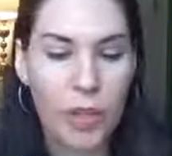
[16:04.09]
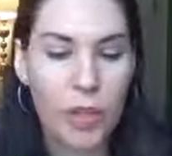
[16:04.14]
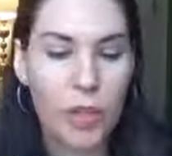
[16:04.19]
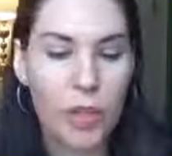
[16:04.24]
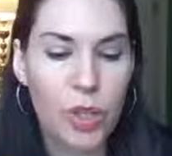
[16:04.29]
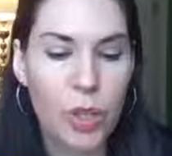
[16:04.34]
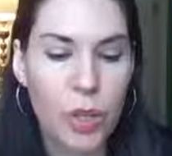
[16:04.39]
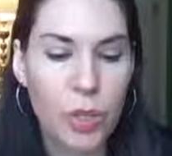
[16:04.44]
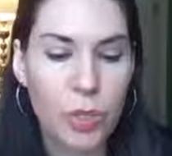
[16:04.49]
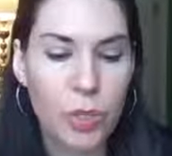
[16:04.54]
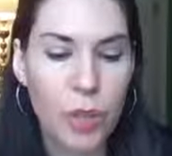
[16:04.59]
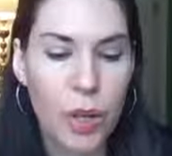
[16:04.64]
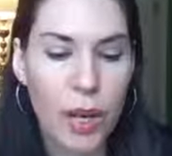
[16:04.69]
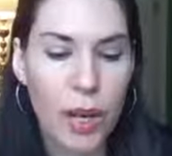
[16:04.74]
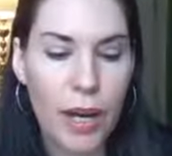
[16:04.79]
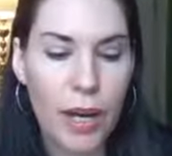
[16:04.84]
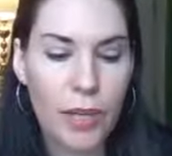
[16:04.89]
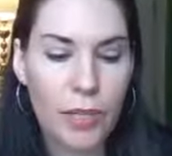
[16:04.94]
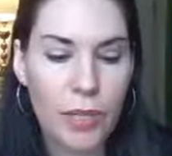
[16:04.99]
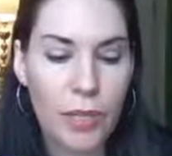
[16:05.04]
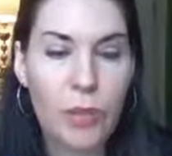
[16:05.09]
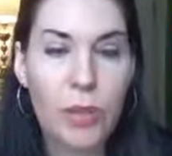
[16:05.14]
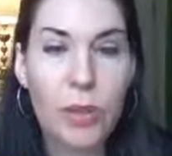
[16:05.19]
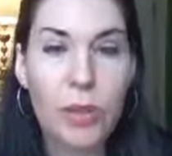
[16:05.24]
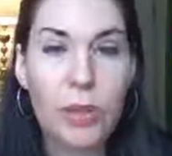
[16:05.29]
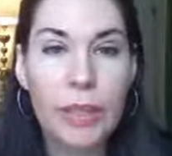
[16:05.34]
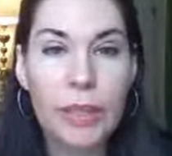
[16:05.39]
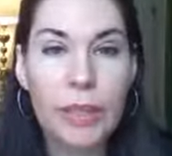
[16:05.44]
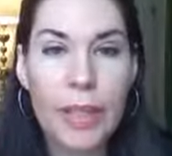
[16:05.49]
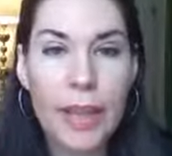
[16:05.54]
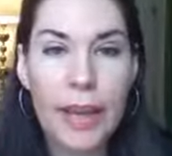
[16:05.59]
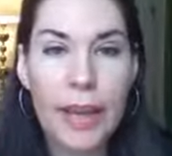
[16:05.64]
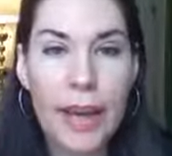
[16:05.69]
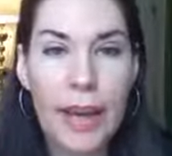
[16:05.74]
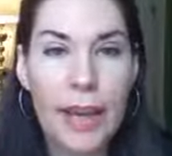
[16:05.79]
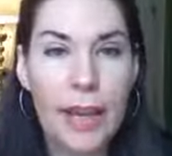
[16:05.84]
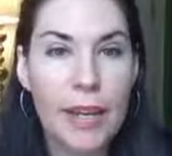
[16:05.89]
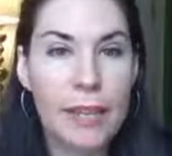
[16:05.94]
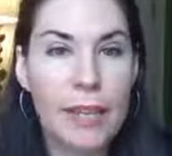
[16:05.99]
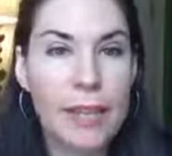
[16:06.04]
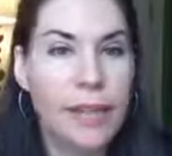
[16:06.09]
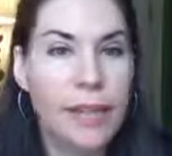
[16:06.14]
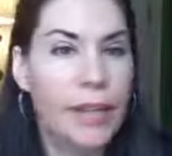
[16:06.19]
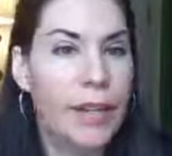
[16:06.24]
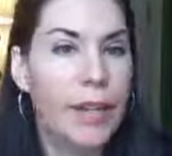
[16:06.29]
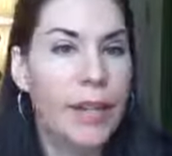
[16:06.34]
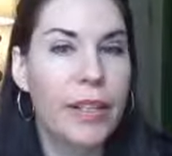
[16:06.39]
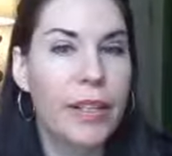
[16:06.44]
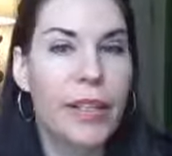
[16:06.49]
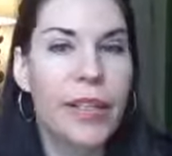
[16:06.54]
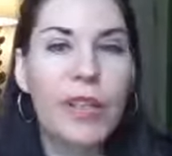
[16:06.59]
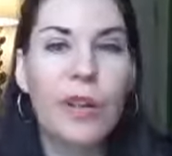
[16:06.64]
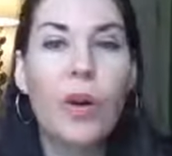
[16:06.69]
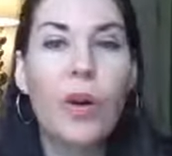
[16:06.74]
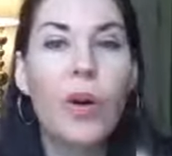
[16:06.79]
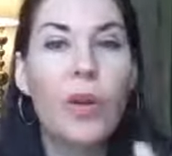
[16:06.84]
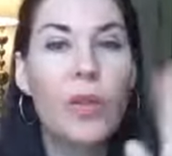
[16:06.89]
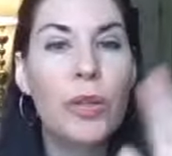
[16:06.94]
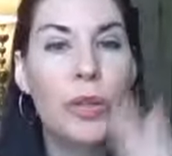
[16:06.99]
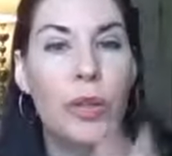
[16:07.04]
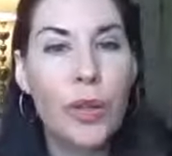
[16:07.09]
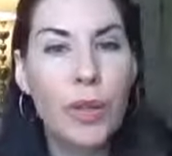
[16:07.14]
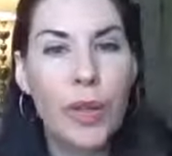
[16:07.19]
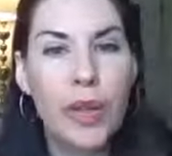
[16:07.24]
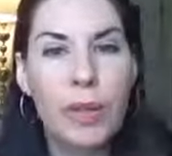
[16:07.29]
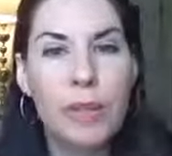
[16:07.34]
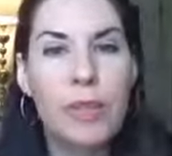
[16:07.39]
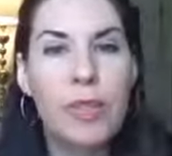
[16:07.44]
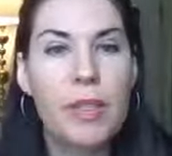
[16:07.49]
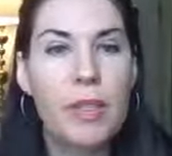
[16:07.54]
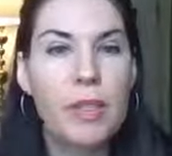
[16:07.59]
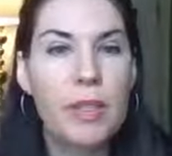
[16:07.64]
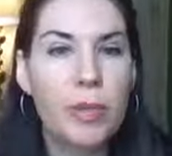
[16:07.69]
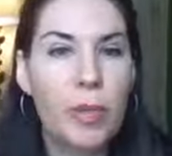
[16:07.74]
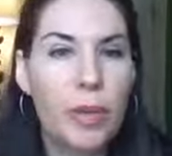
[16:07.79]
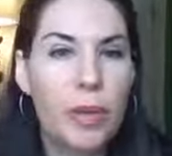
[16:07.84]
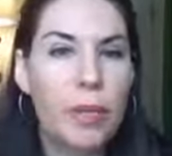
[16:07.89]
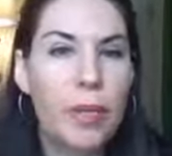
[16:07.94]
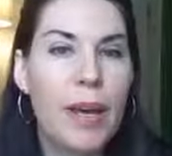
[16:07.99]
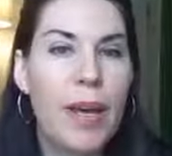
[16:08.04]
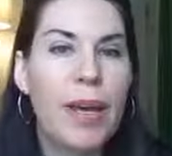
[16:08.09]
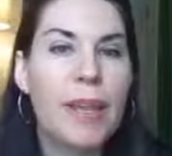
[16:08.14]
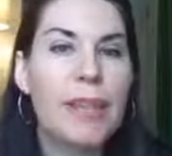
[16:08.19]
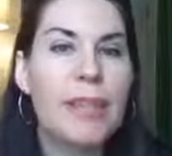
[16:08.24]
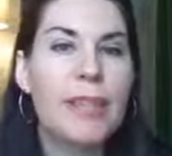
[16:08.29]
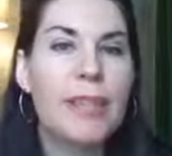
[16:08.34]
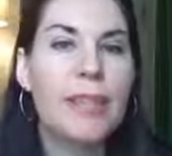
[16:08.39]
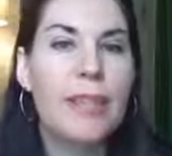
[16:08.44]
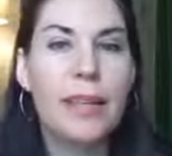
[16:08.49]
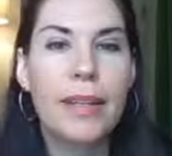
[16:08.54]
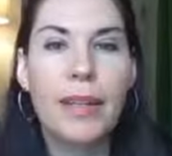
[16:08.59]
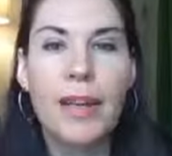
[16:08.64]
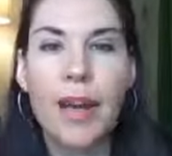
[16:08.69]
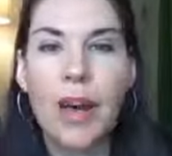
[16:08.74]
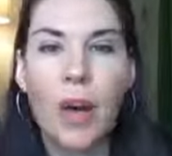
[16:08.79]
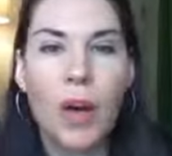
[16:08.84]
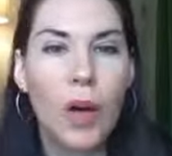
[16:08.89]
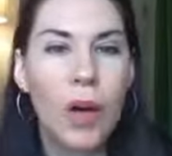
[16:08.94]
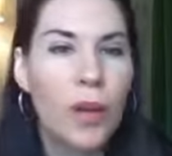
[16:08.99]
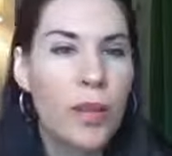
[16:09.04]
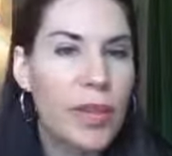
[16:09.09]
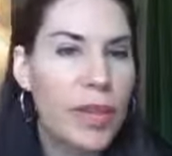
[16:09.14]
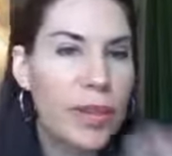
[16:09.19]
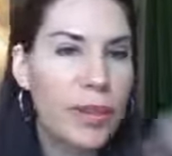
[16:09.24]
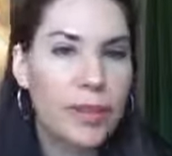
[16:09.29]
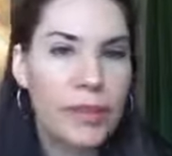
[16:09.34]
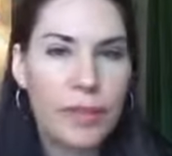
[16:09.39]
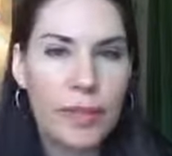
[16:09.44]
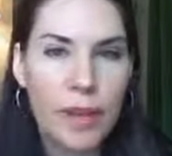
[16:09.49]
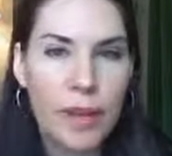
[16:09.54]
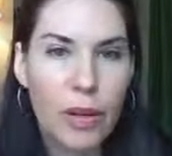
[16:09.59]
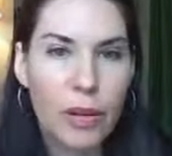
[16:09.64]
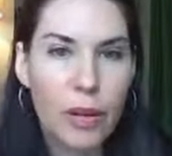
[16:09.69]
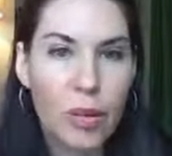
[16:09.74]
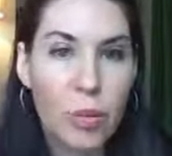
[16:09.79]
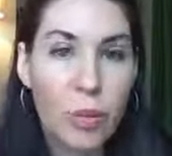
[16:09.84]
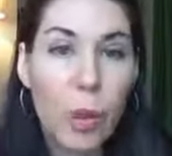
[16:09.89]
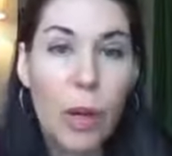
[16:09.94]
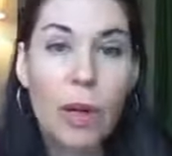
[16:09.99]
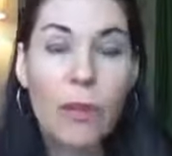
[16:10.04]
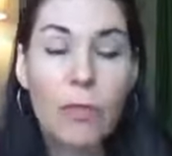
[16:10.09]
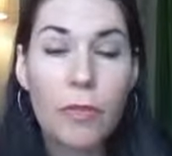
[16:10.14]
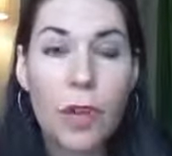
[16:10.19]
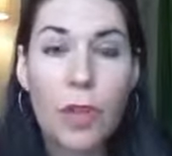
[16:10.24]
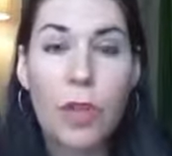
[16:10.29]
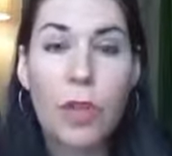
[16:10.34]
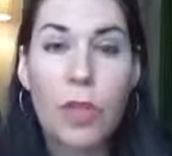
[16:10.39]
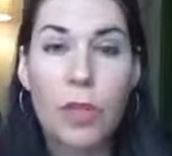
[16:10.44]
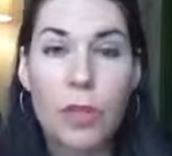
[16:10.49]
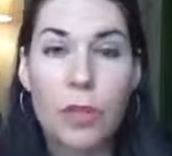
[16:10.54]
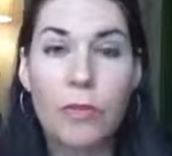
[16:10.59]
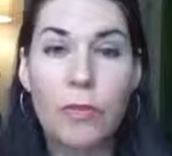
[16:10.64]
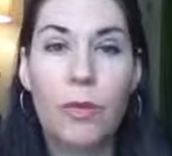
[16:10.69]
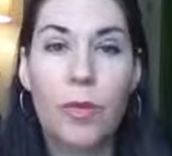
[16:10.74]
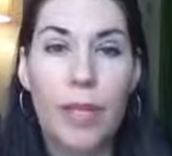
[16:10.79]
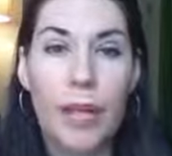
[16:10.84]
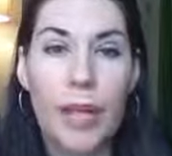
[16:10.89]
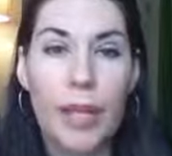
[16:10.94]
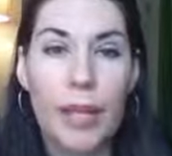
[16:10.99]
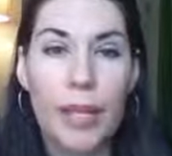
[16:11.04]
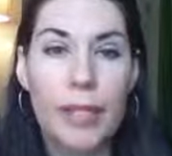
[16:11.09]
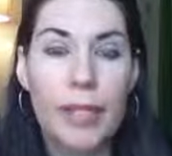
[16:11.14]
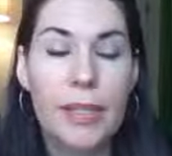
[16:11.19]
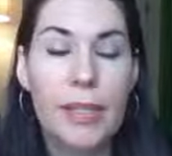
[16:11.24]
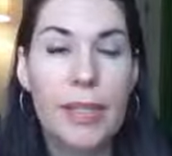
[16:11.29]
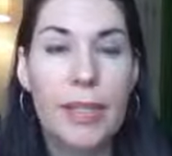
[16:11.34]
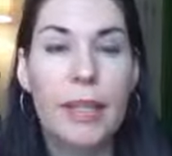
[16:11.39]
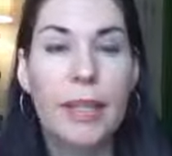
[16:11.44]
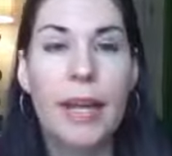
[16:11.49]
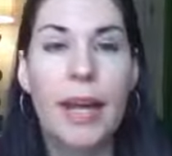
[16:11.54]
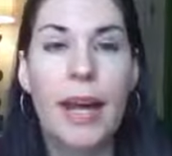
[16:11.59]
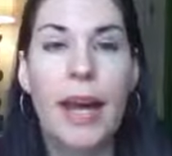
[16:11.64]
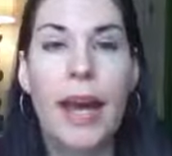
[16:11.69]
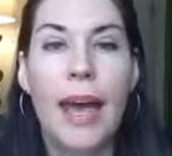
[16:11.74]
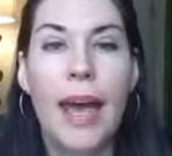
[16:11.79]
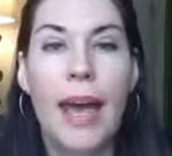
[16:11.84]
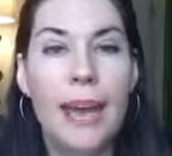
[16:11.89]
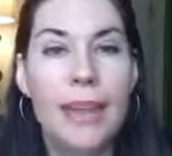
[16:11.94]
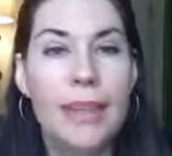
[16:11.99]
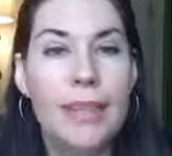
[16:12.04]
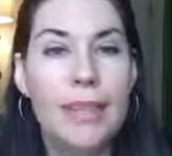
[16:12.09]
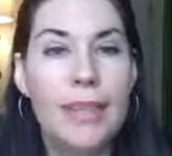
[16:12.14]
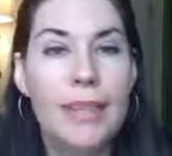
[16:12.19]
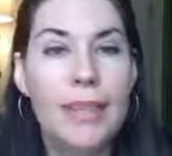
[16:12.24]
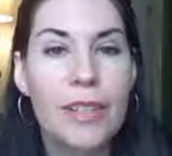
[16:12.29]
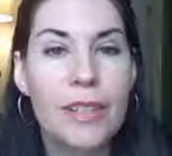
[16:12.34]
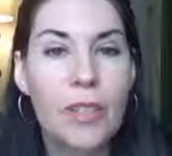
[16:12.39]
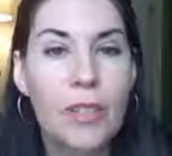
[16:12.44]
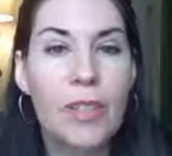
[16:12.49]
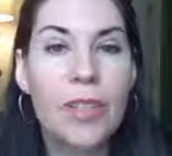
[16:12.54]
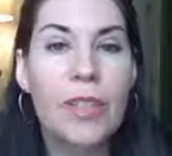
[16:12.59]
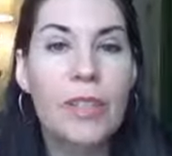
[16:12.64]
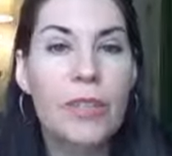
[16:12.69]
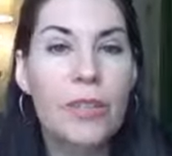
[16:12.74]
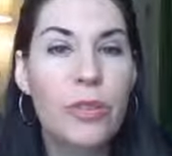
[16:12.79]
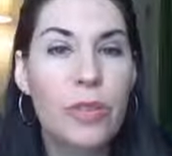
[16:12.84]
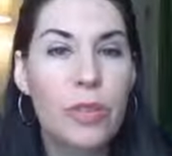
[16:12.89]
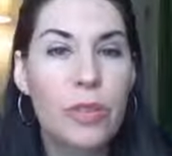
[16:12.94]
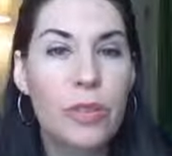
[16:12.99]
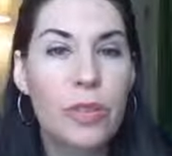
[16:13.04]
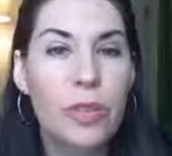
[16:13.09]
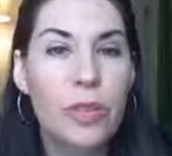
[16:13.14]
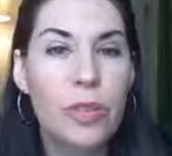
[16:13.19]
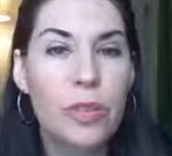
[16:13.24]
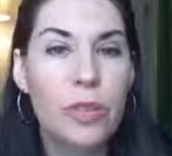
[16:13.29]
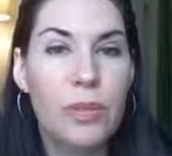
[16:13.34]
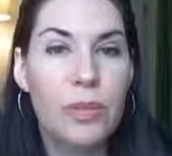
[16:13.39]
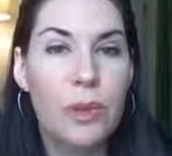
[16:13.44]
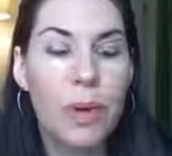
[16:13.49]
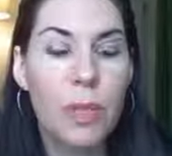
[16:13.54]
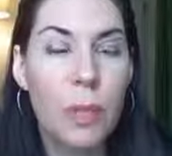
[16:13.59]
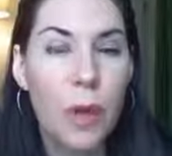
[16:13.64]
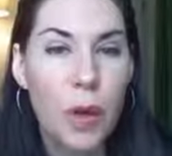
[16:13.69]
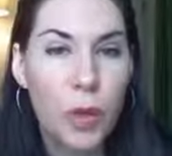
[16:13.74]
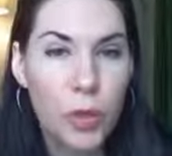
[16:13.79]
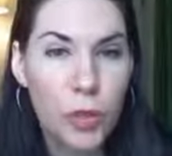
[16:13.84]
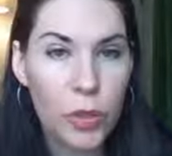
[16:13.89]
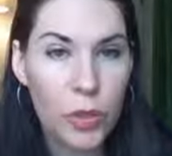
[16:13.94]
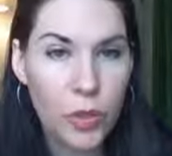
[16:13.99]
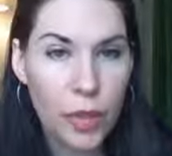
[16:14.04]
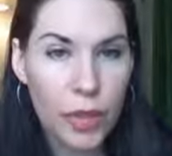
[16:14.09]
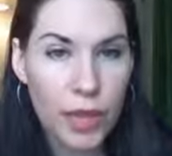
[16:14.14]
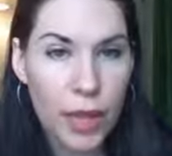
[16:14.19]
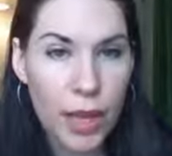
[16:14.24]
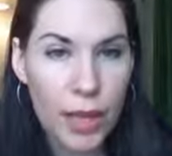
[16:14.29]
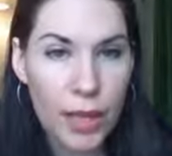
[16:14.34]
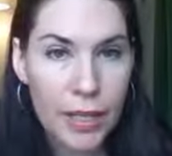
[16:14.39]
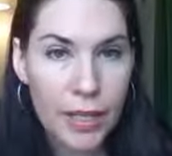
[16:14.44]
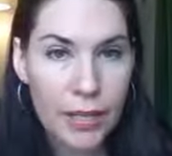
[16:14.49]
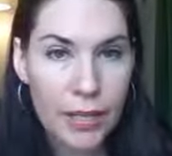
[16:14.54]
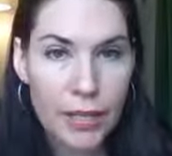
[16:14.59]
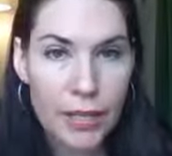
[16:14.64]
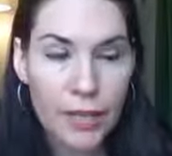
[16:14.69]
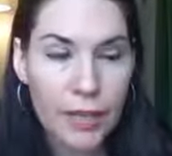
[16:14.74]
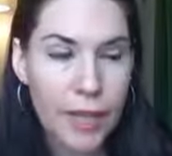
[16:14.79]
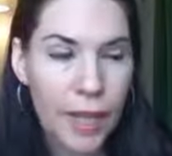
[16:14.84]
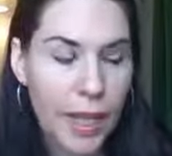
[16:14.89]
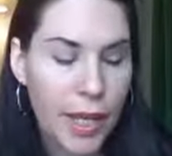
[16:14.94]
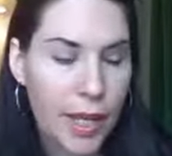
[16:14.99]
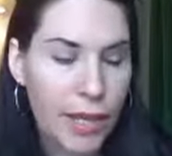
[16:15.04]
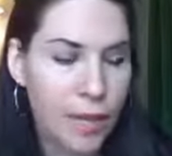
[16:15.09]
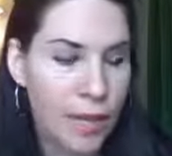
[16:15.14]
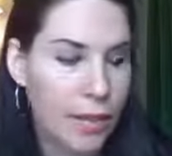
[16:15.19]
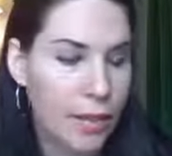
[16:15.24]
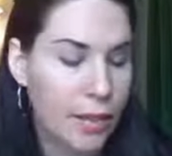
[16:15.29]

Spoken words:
So Stone and Lay has, all the cribs and the twin beds and all that, smart furniture for kids. And they just introduced this upholstery line that